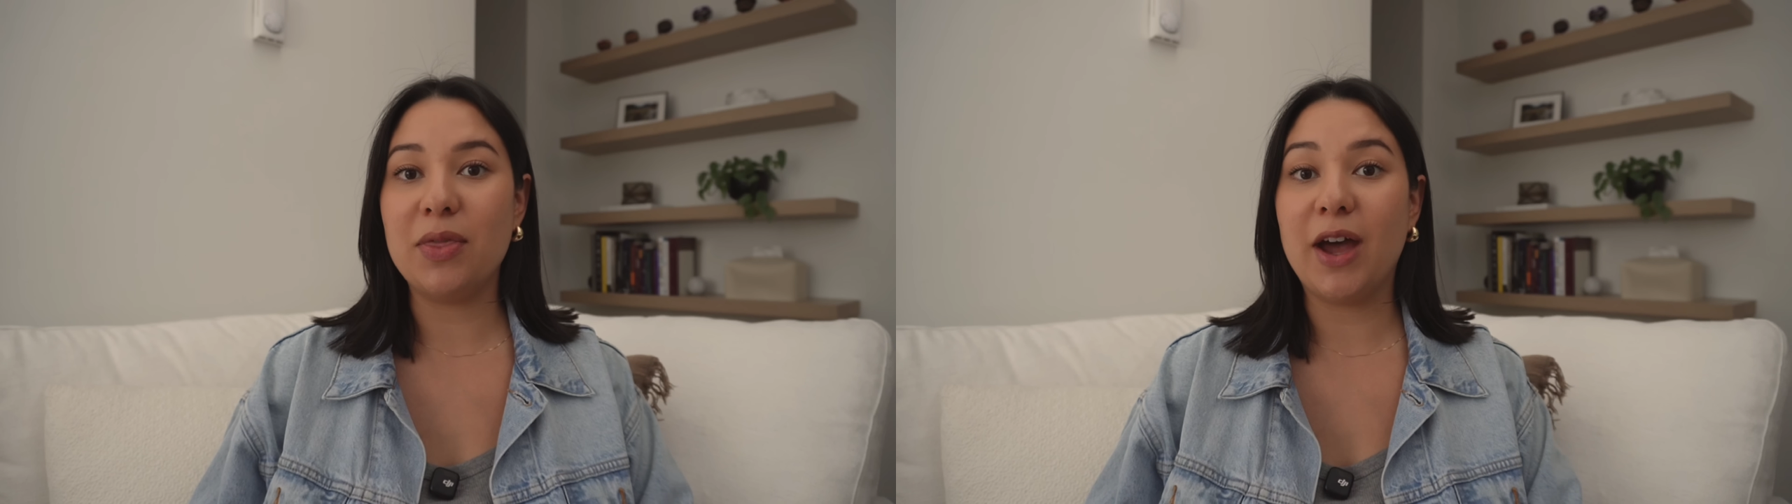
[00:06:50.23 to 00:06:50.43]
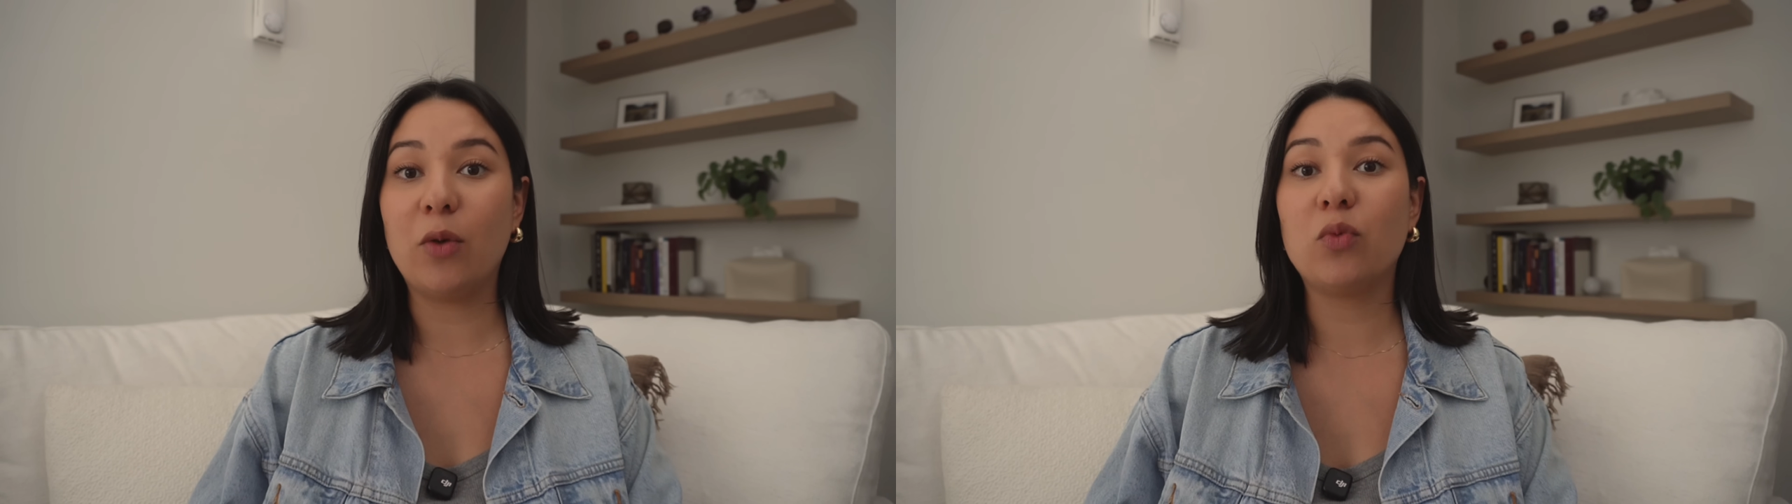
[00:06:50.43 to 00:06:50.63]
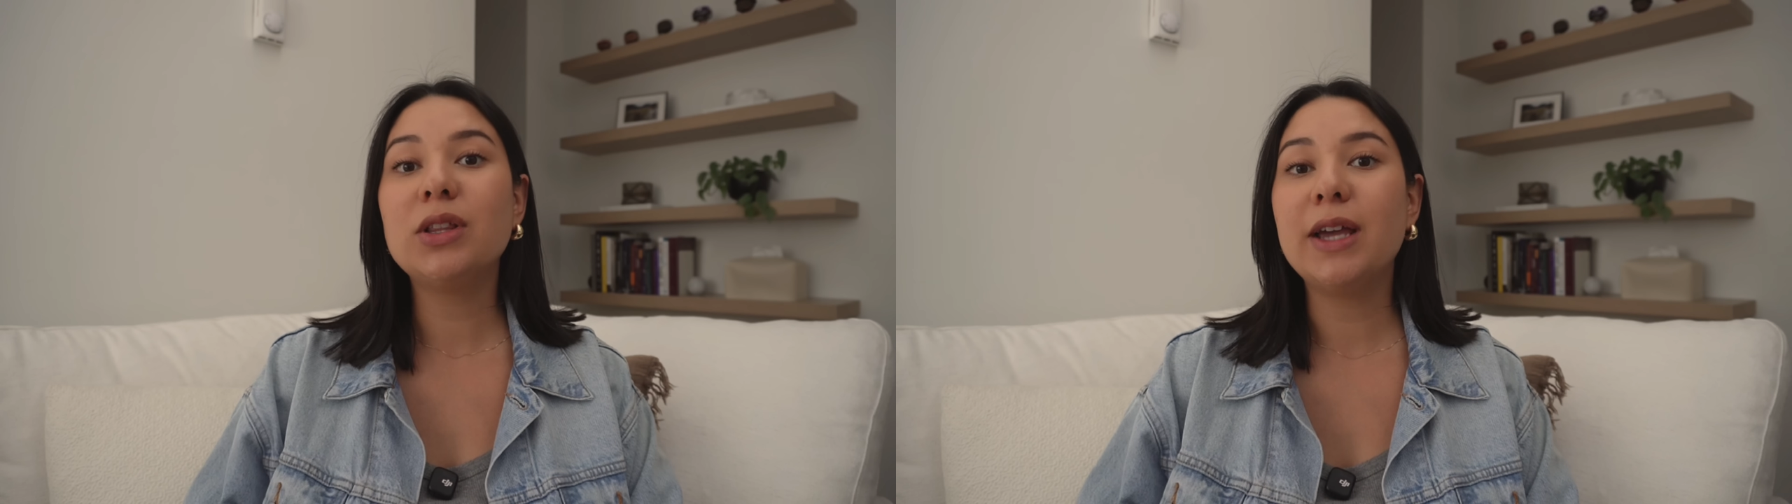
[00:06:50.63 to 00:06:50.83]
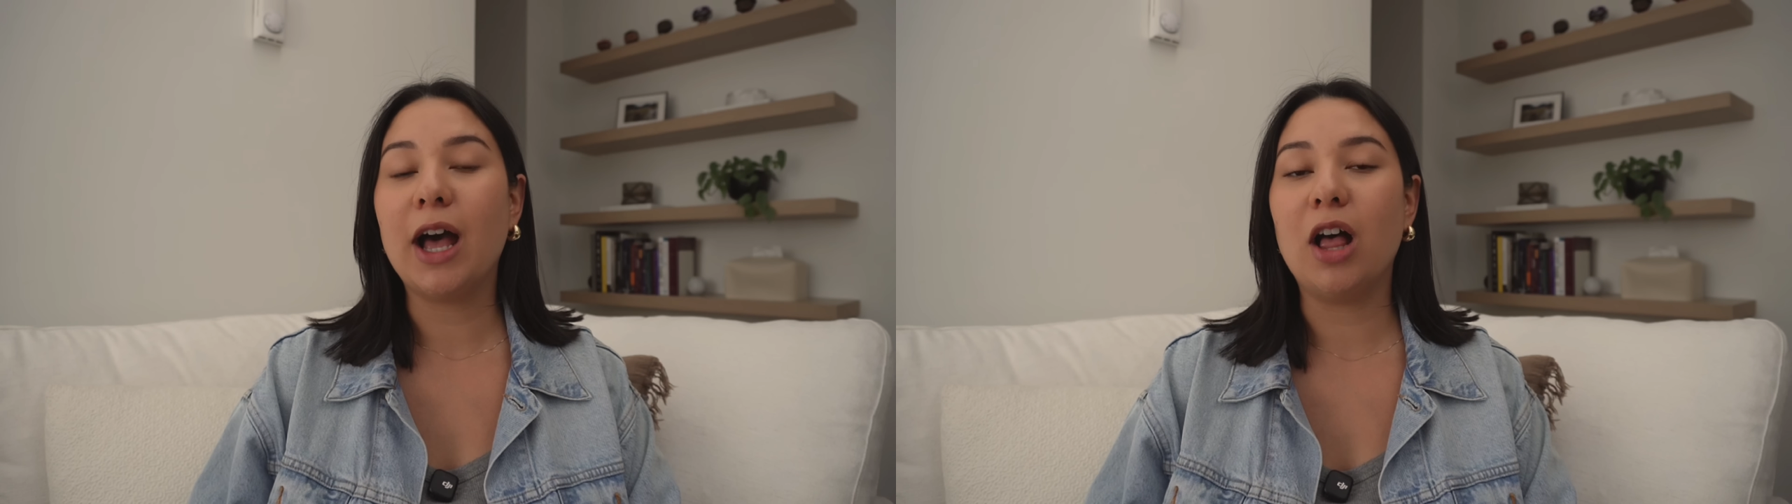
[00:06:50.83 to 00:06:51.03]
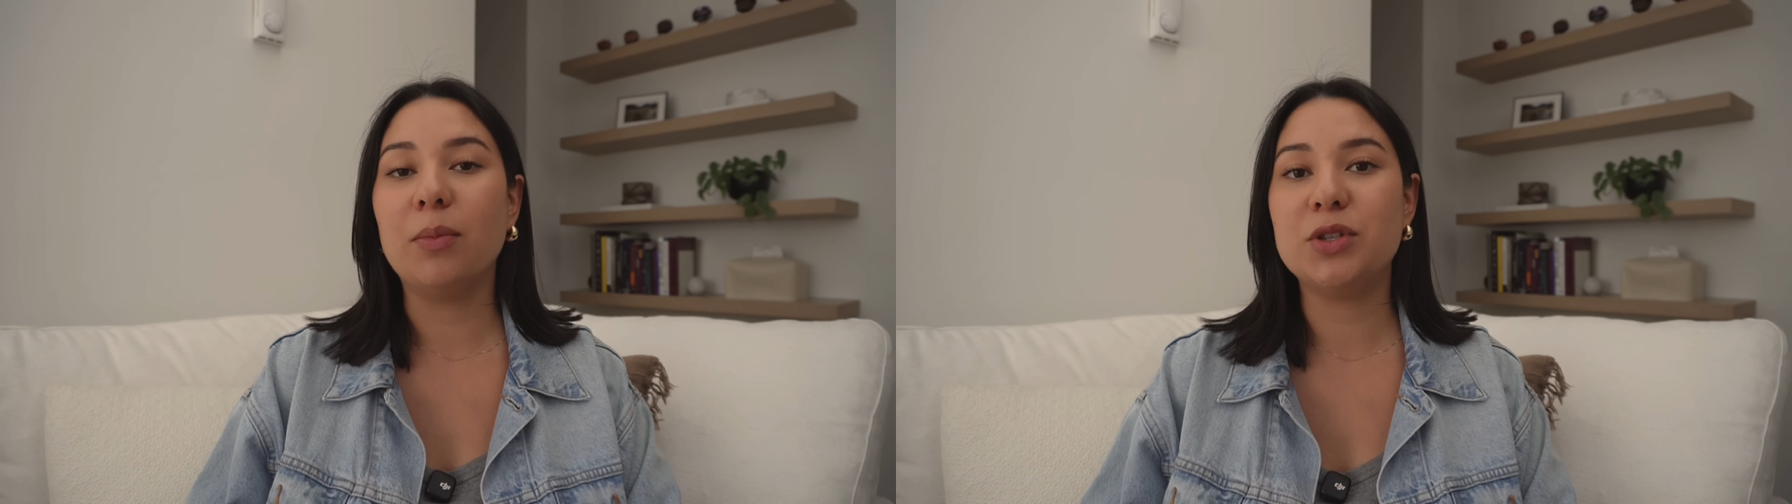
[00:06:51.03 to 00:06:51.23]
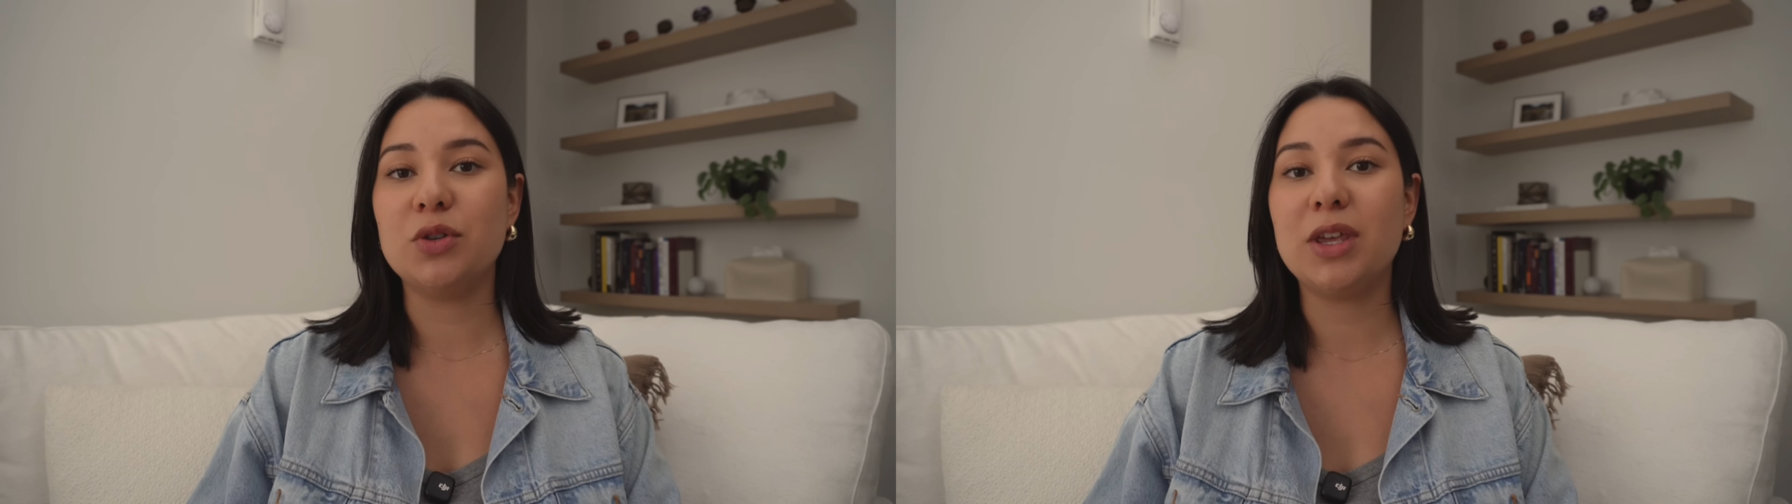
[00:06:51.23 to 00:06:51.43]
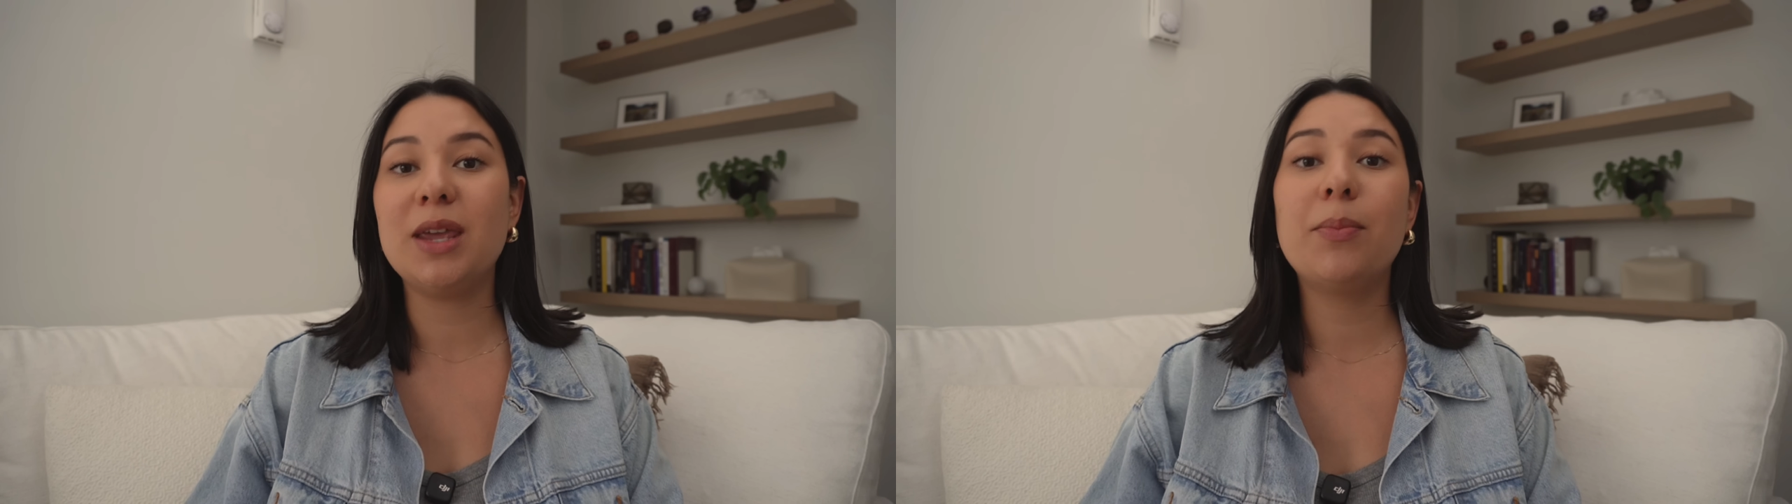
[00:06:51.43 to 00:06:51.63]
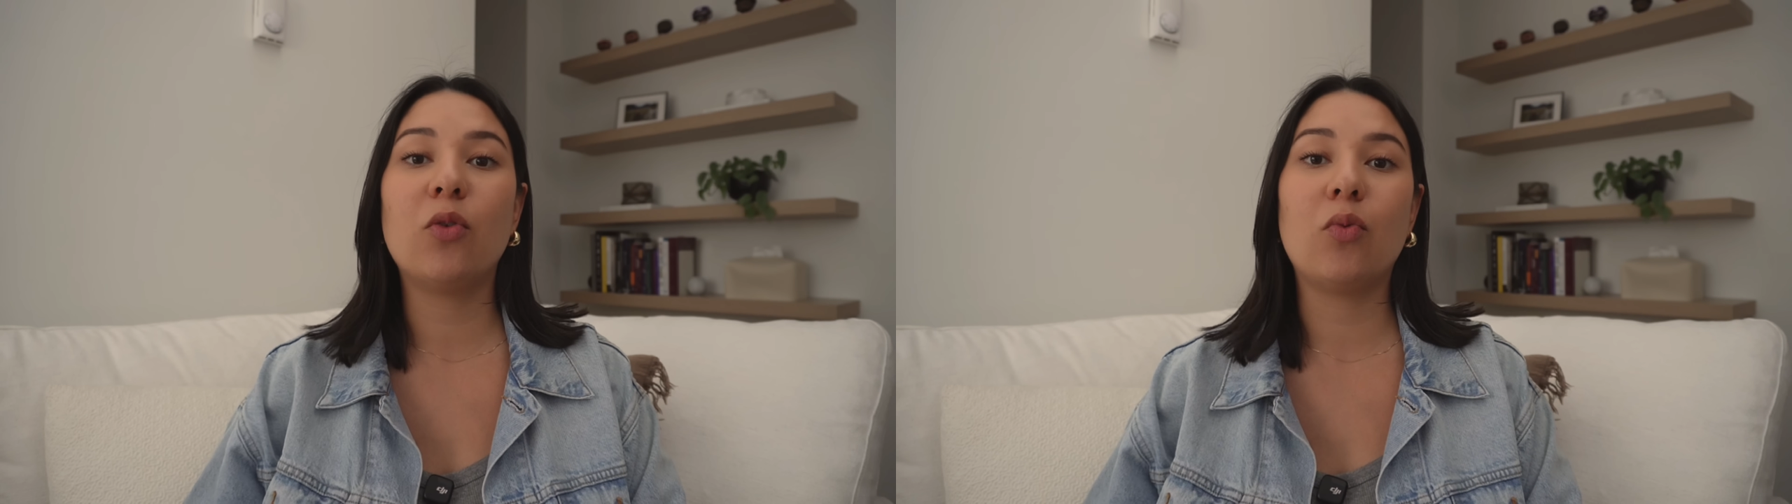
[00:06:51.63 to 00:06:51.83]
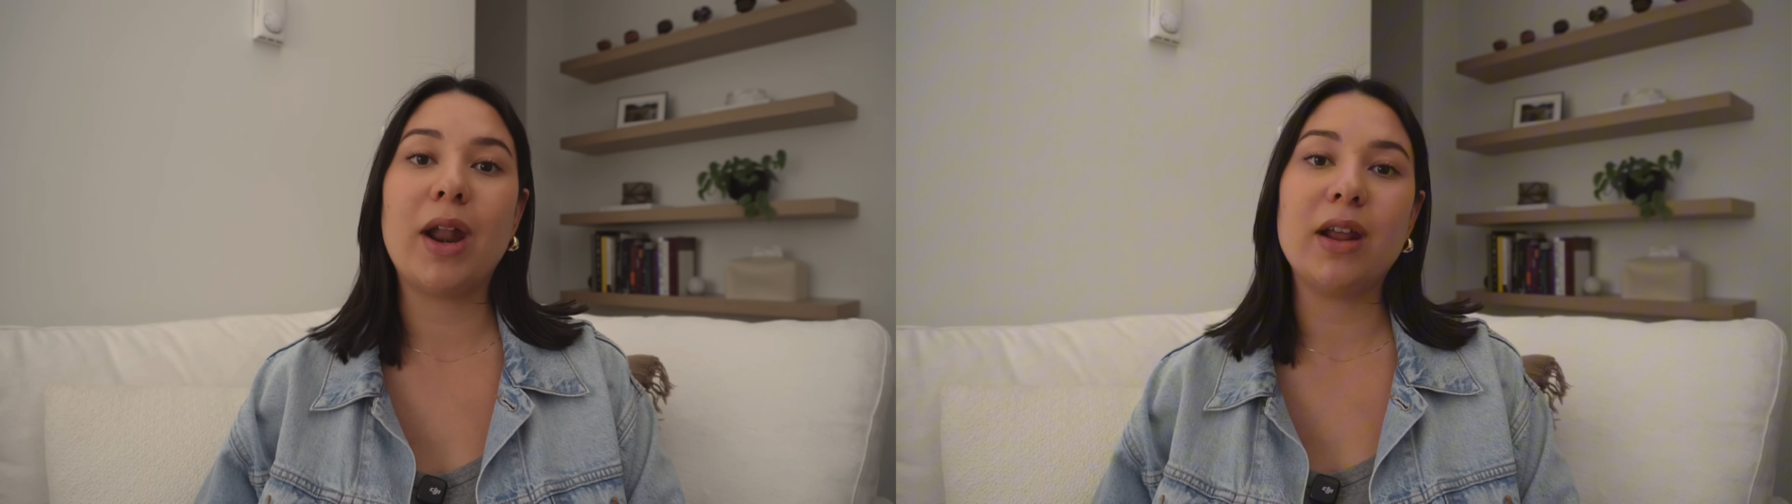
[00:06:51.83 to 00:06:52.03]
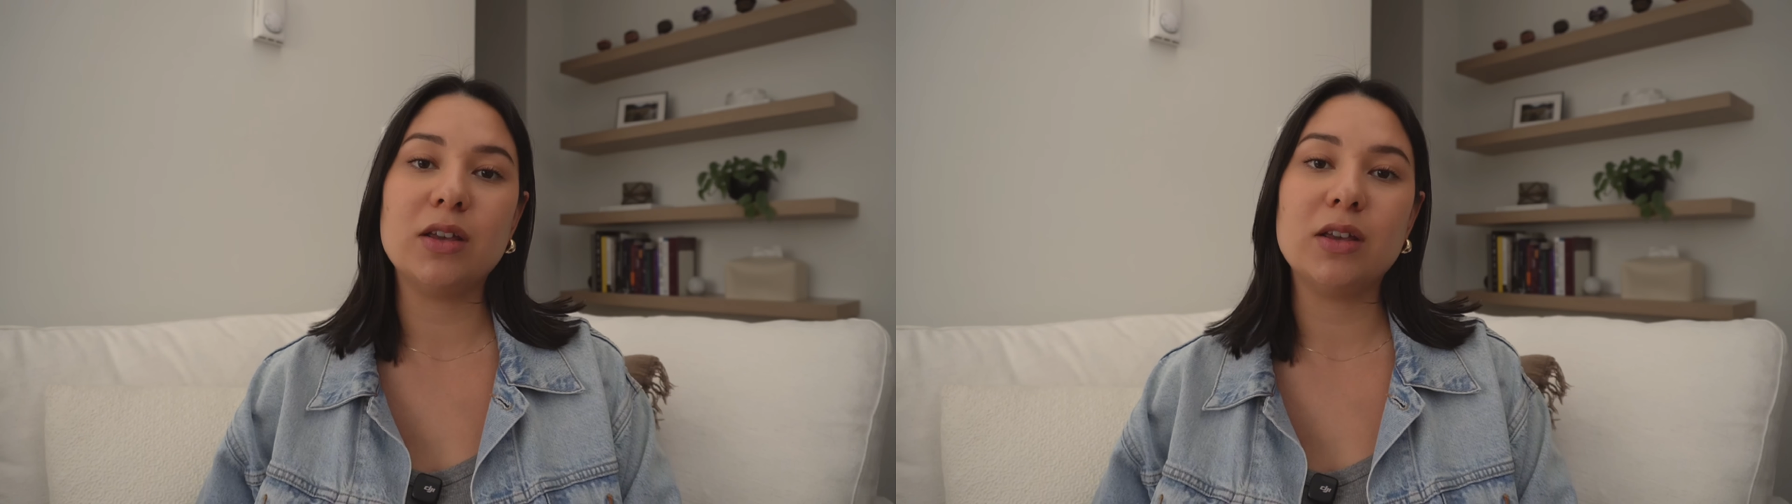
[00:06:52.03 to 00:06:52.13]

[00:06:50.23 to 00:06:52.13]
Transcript: that really help to keep it running